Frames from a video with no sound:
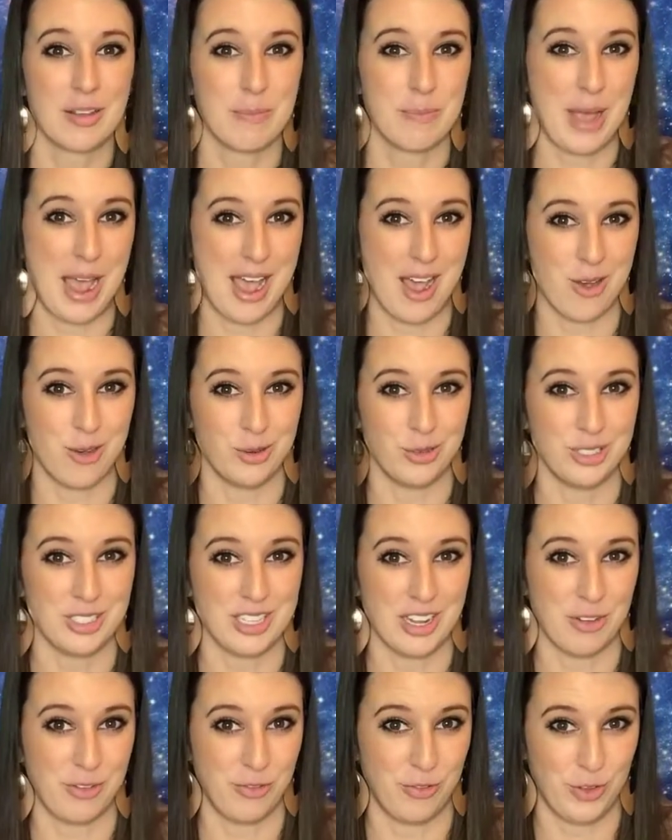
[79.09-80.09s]
pounds
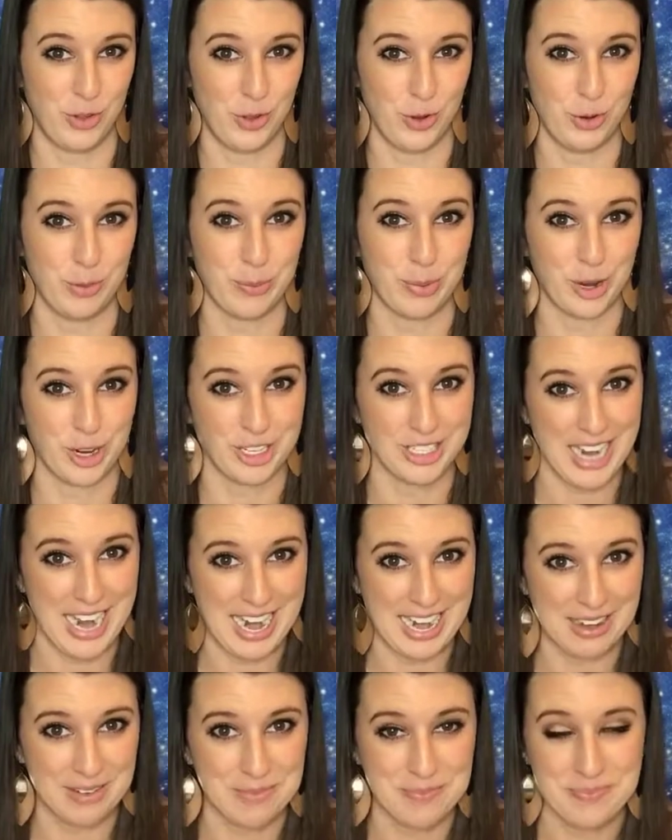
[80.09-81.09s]
of food per
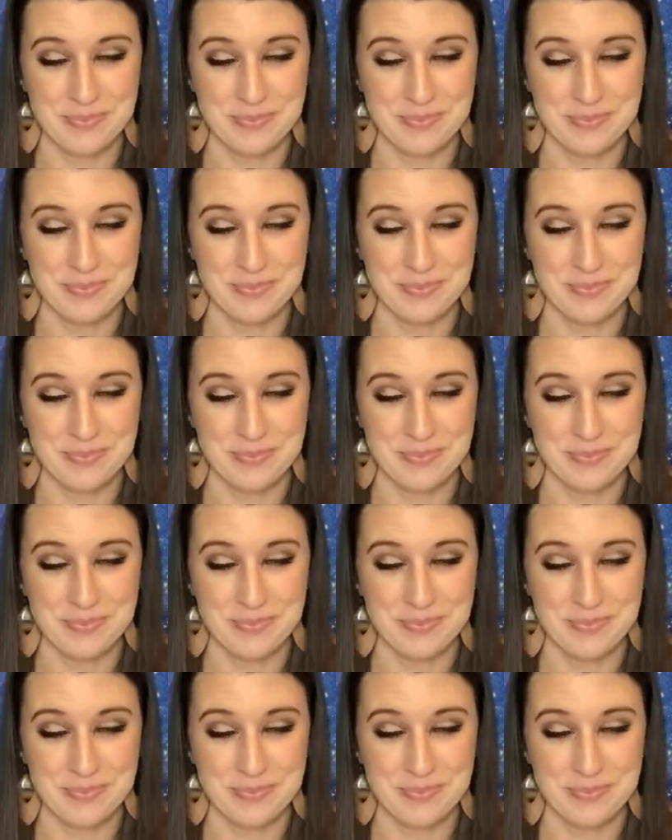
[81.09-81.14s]
day.